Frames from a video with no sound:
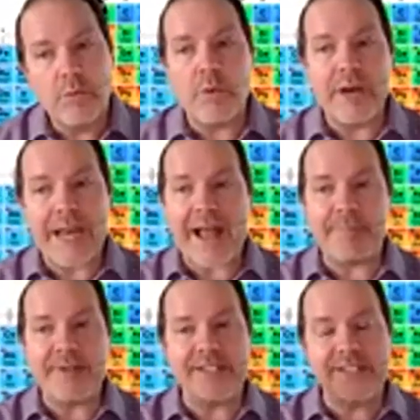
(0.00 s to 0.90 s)
Well, what
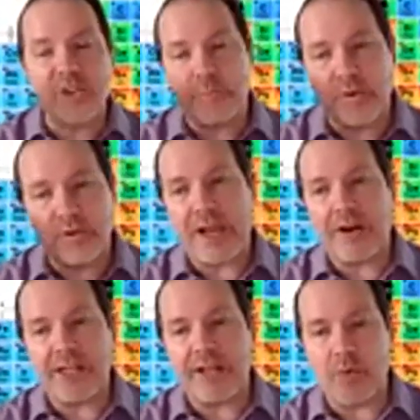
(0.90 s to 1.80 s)
happens is the
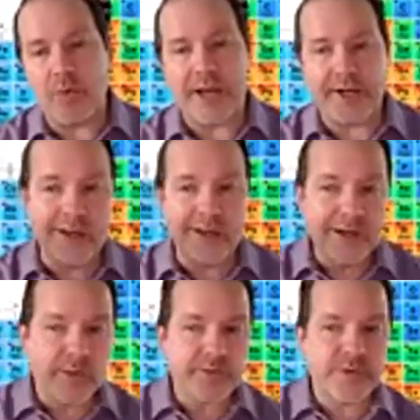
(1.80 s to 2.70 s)
polarity of water,
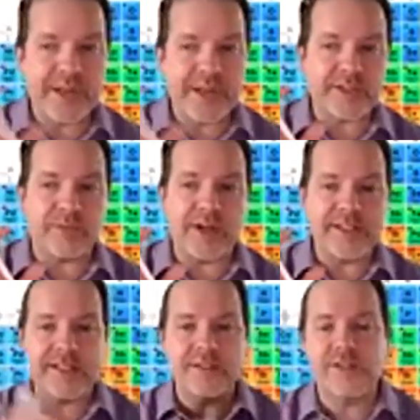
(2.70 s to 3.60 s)
as it
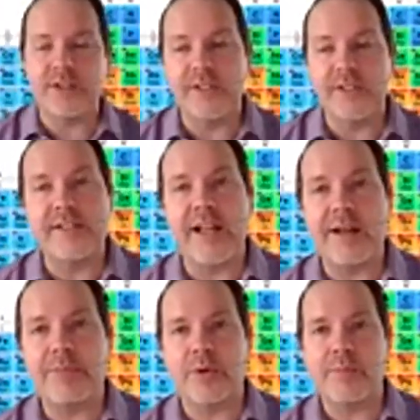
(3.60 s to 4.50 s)
runs into these
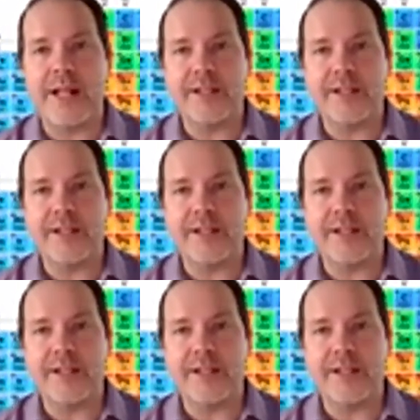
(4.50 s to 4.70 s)
nonpolar